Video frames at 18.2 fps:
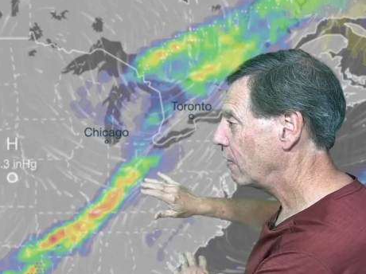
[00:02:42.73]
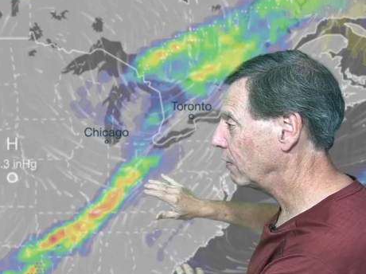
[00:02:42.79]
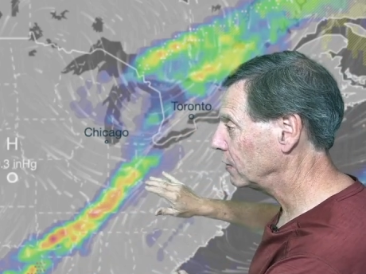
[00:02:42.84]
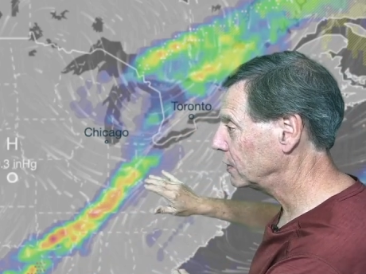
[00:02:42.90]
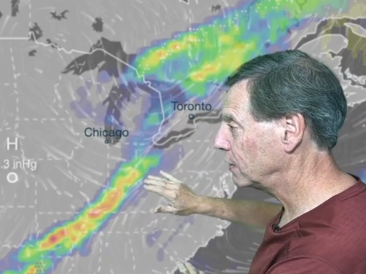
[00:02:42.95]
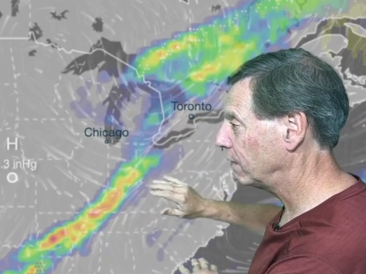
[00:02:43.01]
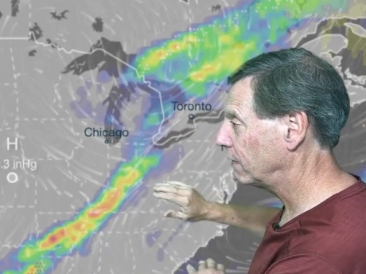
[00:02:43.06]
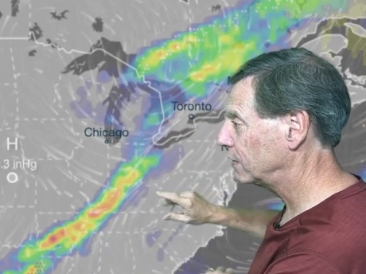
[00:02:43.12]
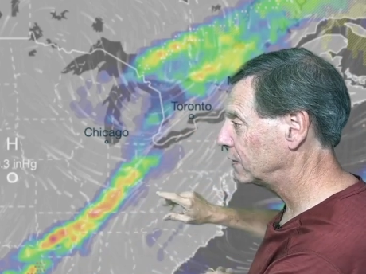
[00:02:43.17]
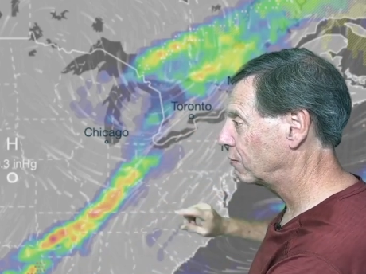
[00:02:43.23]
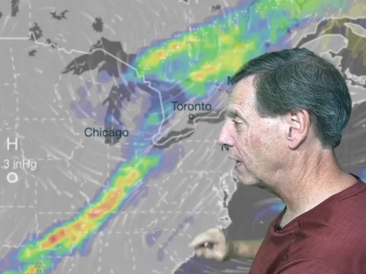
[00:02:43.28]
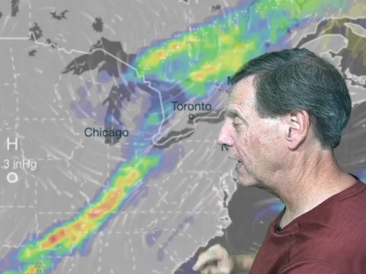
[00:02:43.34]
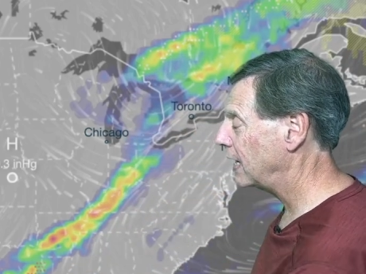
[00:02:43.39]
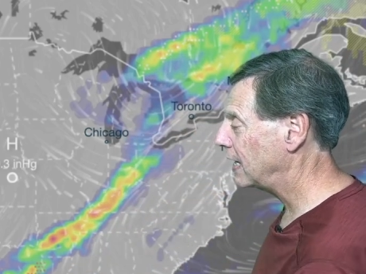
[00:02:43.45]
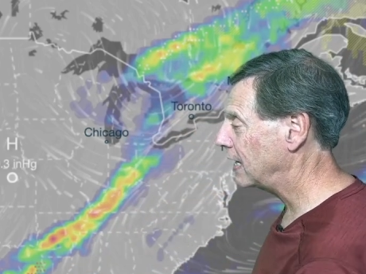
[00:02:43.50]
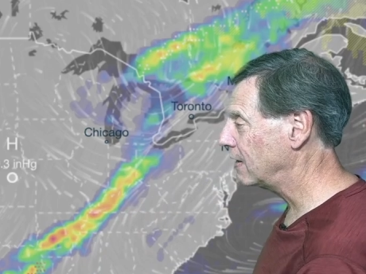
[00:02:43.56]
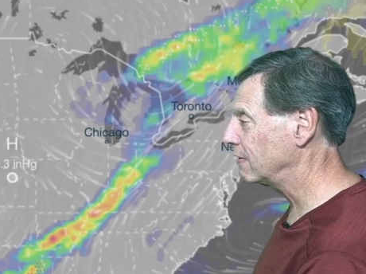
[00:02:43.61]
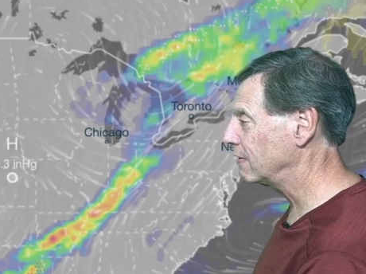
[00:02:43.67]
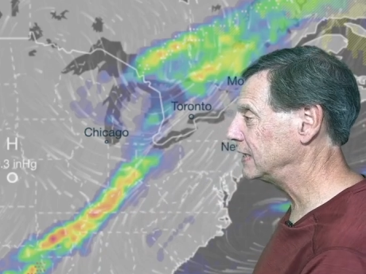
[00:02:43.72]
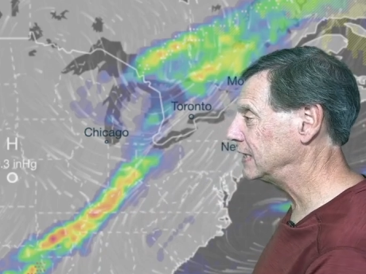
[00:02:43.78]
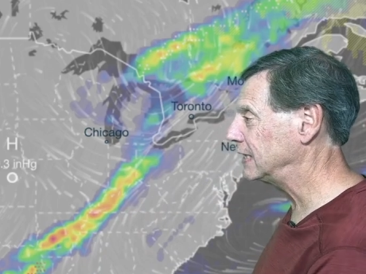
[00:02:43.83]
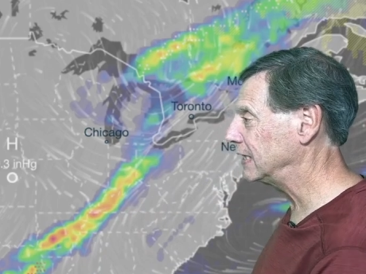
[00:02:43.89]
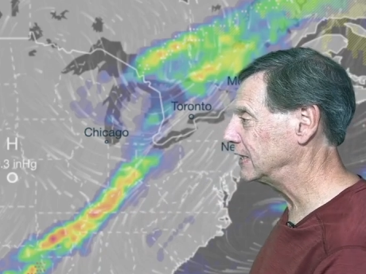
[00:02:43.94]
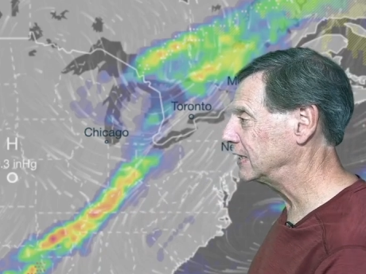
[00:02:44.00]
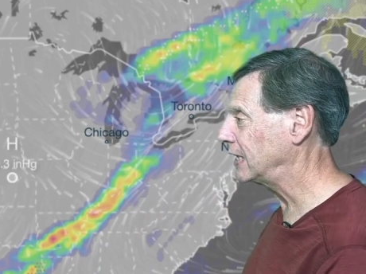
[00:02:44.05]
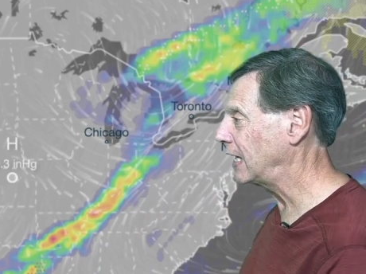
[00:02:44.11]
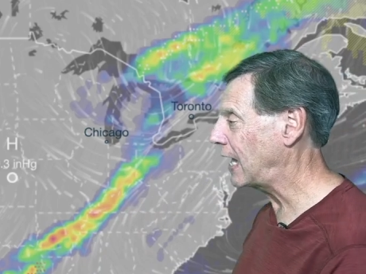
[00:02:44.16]
Those of us right here in
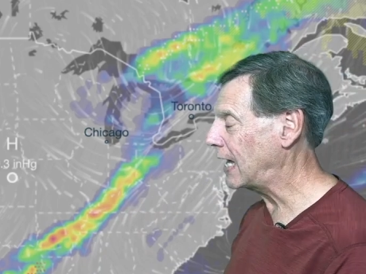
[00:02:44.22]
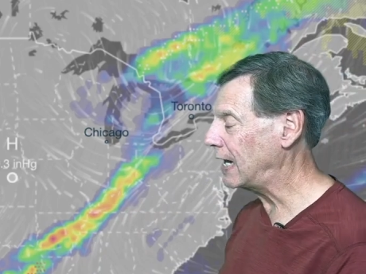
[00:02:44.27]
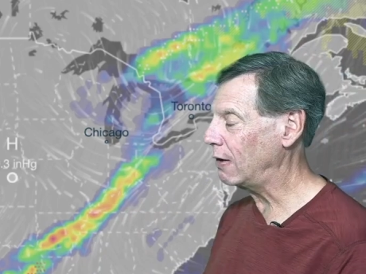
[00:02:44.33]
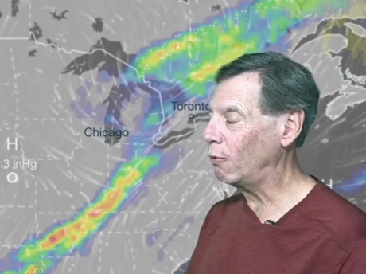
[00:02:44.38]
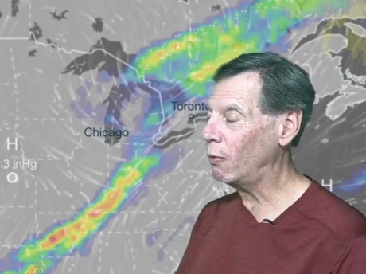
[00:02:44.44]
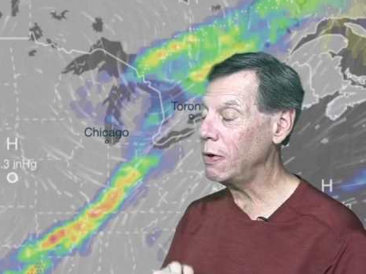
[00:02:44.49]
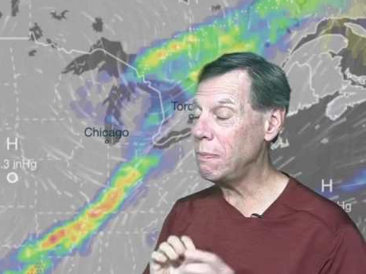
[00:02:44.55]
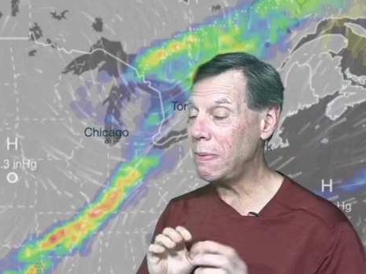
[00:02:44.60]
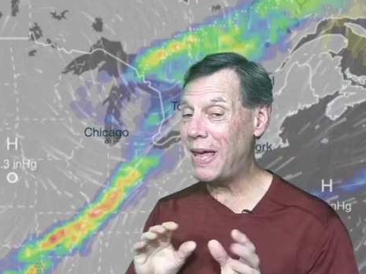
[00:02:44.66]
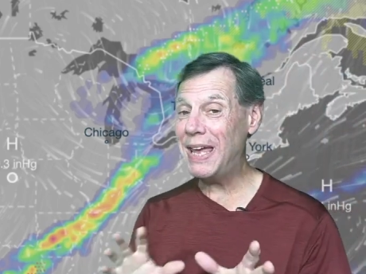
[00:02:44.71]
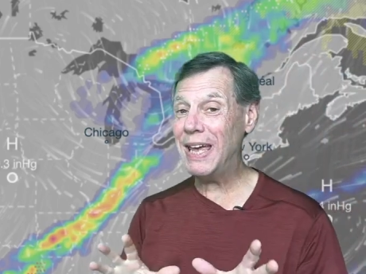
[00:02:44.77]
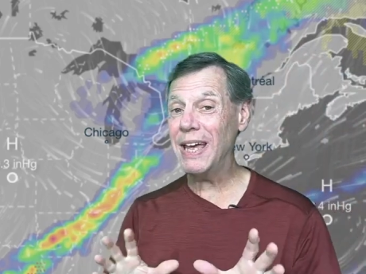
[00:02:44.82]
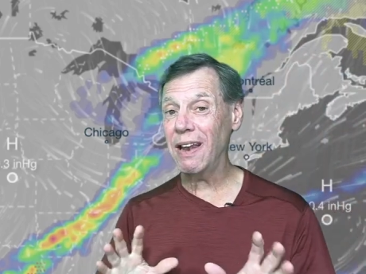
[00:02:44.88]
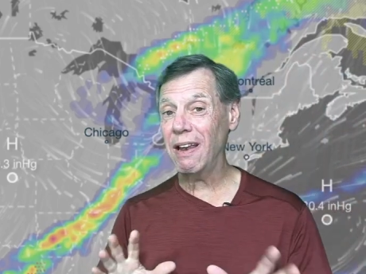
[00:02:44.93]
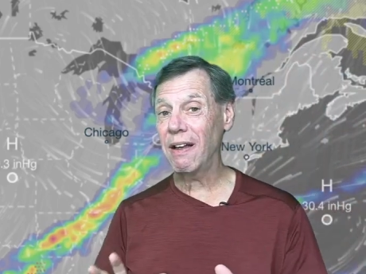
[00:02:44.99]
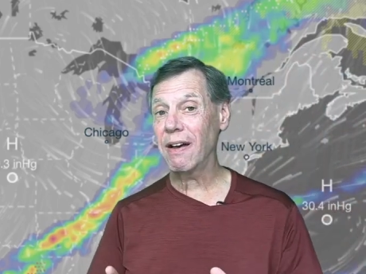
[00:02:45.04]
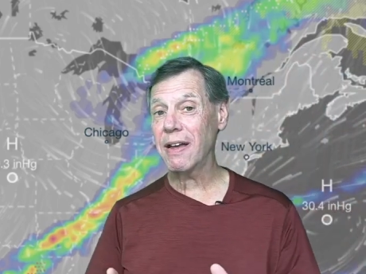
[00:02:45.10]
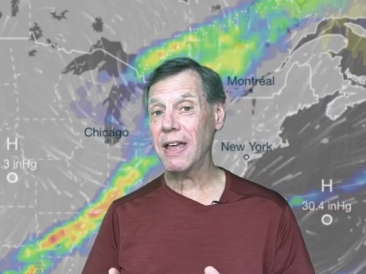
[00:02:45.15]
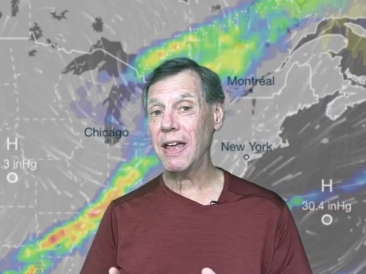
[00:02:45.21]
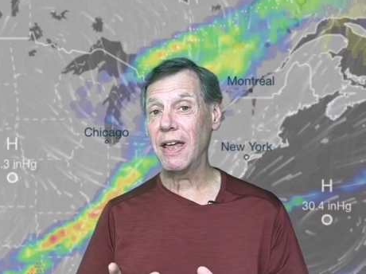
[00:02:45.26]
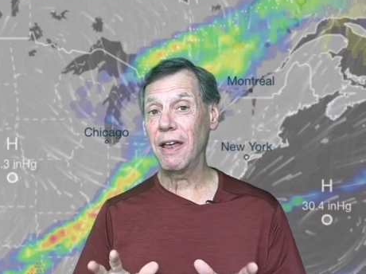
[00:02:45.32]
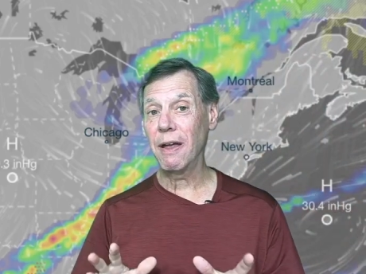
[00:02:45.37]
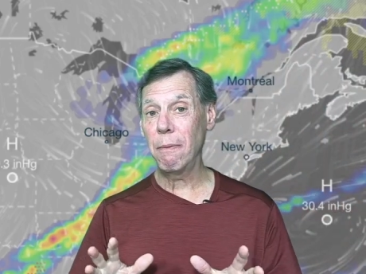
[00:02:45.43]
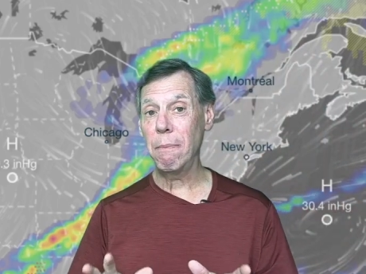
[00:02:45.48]
Cincinnati, we may get lucky.